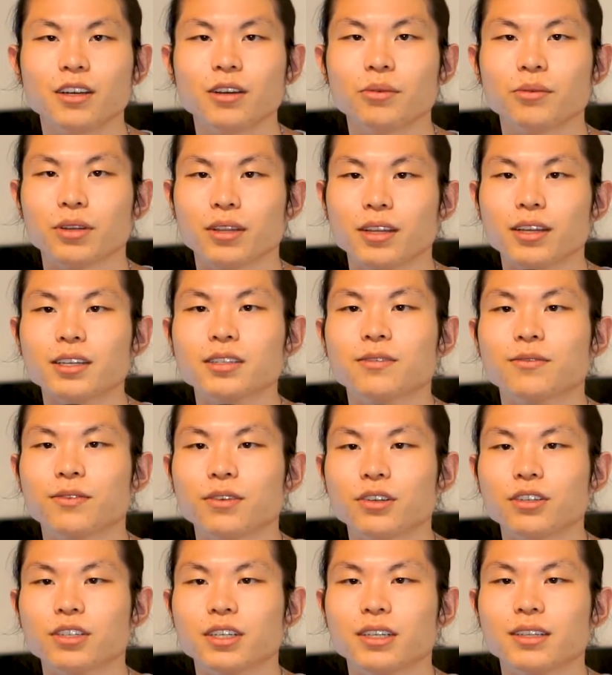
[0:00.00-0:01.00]
with his
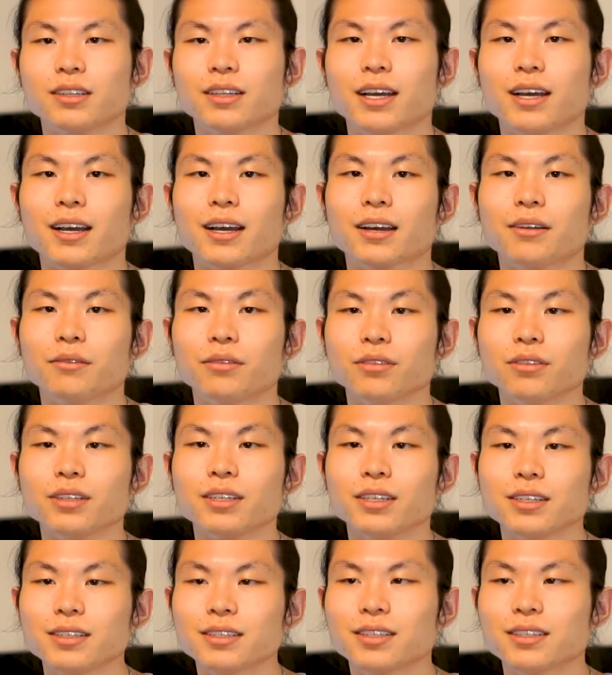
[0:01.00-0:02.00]
version that I
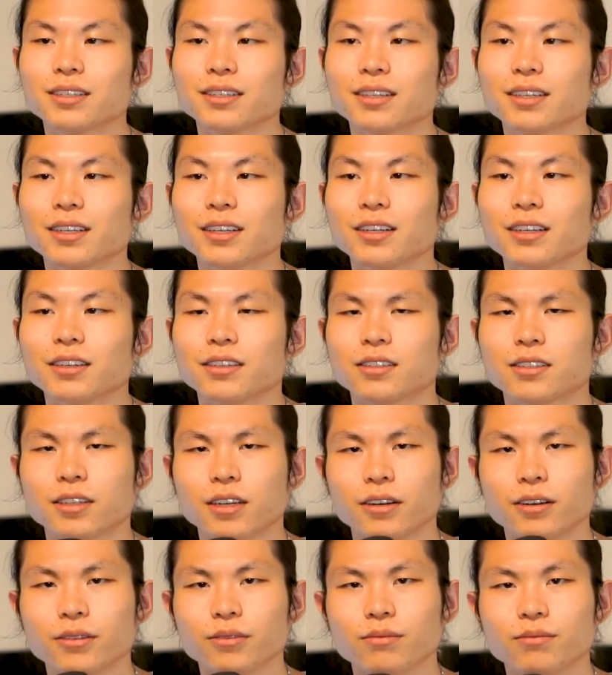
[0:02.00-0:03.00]
released,
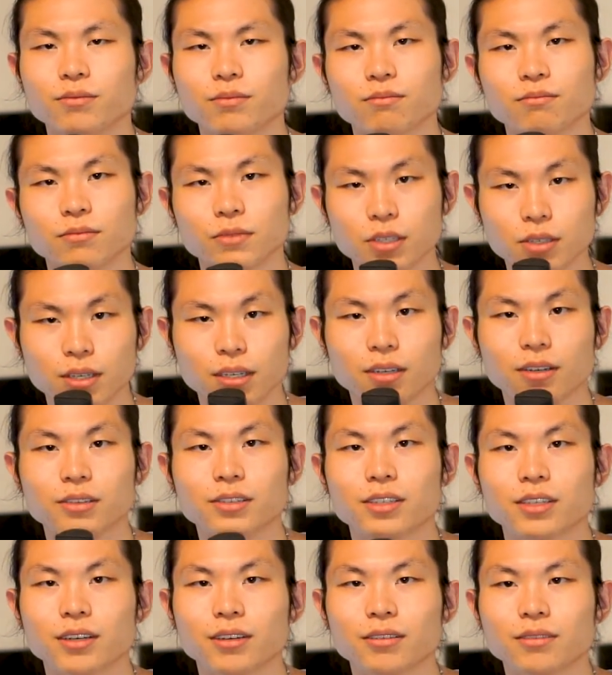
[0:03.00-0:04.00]
so you can
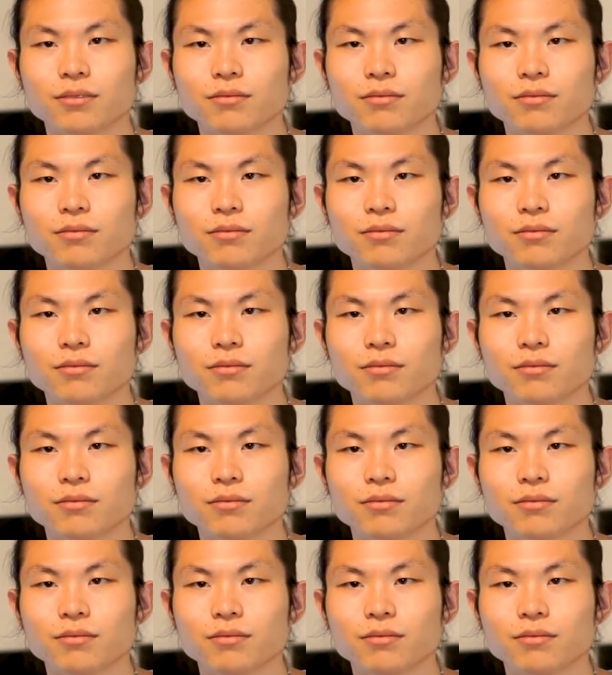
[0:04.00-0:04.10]
also